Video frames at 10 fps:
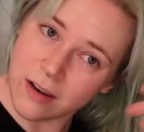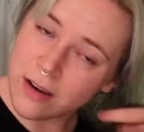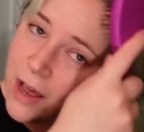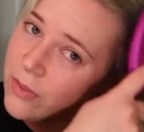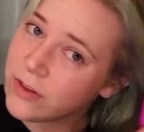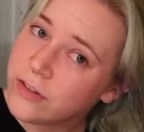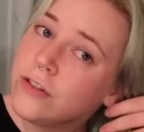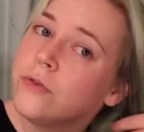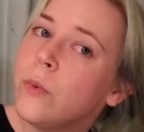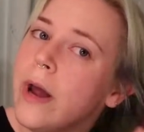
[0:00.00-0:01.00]
Now this
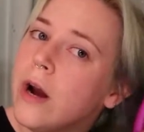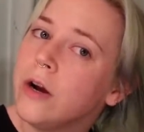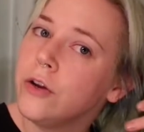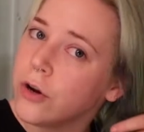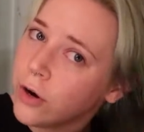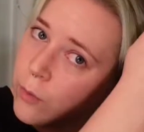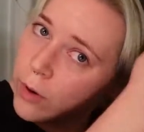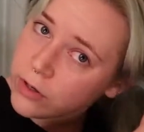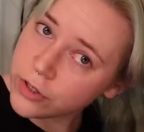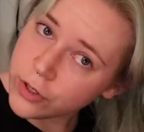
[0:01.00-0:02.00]
is where you're going to
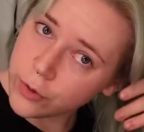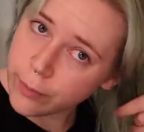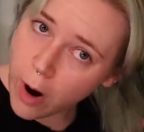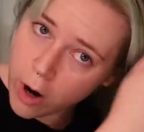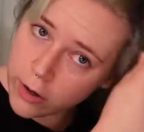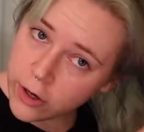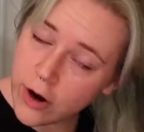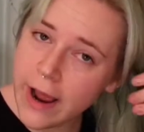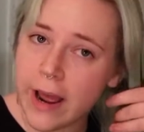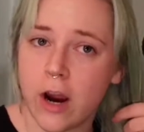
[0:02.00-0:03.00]
want to part your
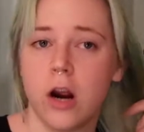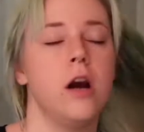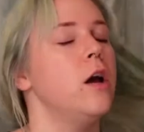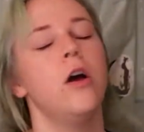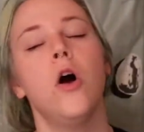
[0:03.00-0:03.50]
hair